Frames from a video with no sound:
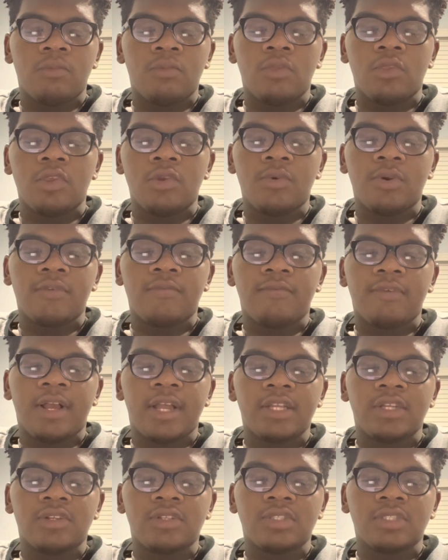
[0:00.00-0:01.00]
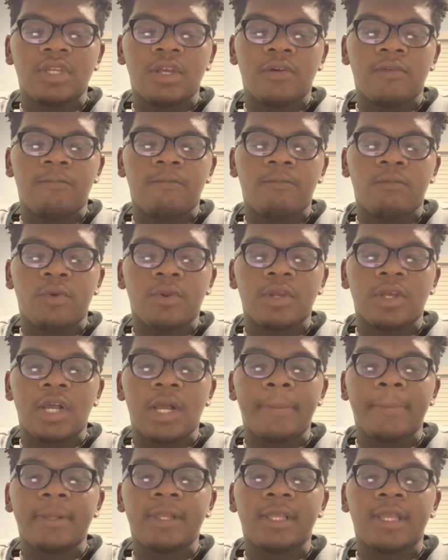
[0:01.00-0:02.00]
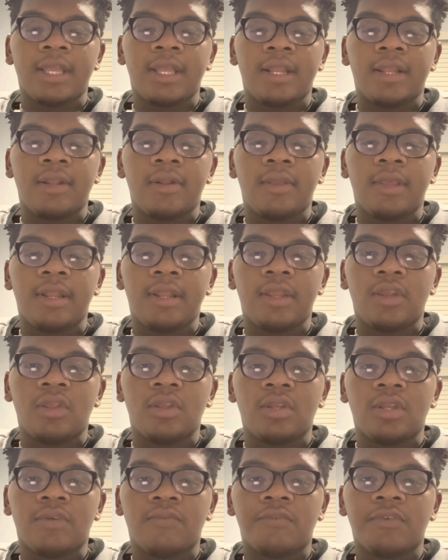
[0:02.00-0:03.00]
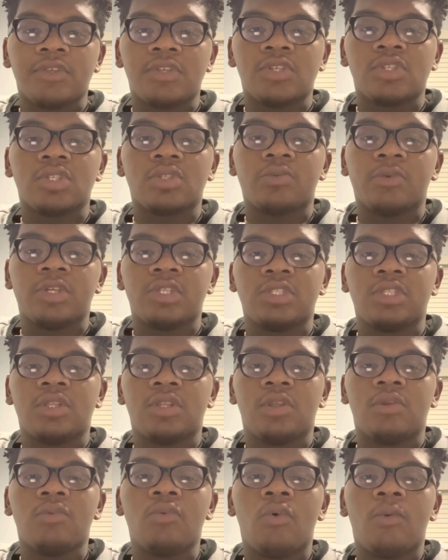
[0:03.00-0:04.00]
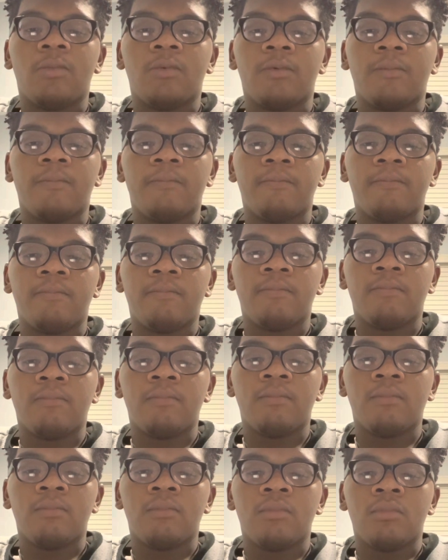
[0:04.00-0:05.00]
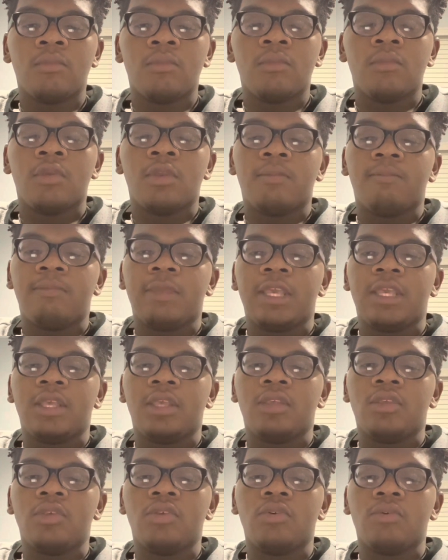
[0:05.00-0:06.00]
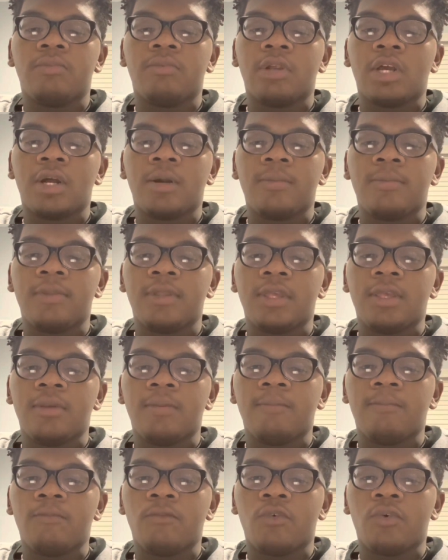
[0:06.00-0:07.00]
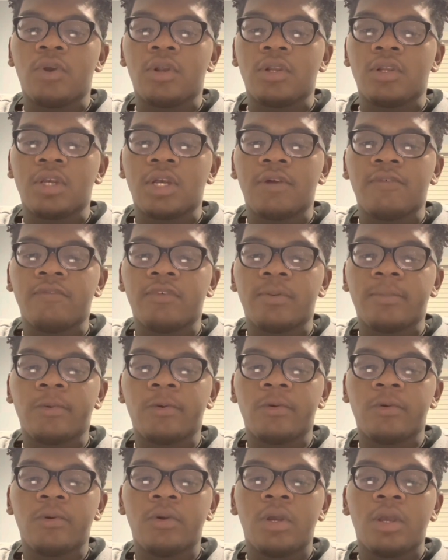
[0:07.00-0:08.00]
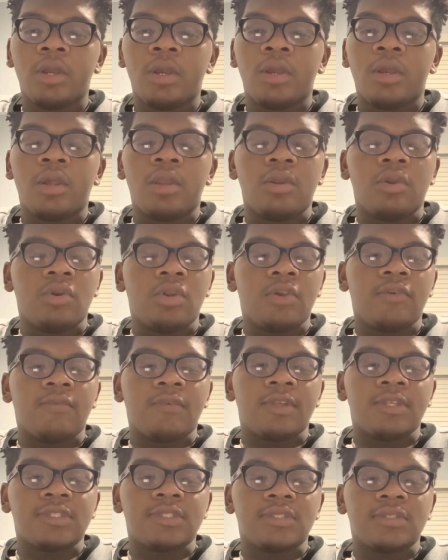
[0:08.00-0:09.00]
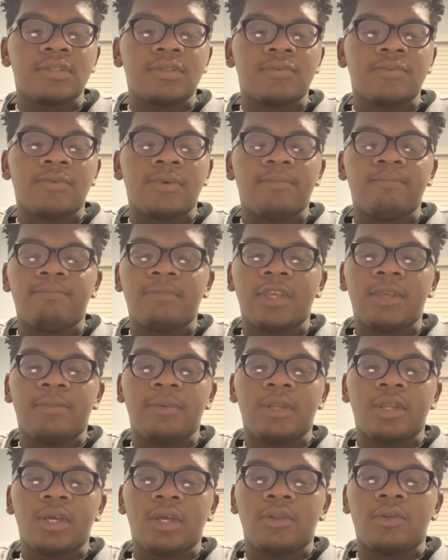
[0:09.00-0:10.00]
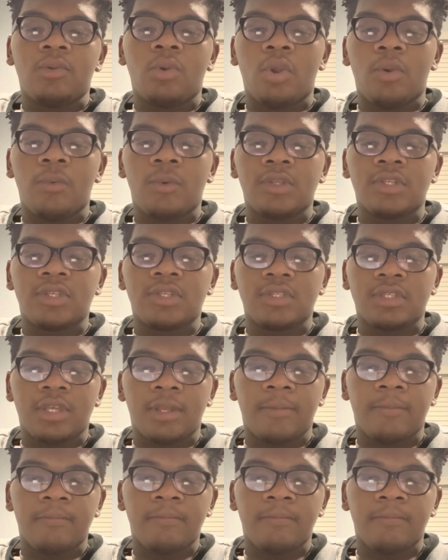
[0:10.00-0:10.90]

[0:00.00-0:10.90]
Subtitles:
You would find yourself more complicated and in a different situation than normal, making you probably more uncomfortable, nervous, or maybe not knowing what to say.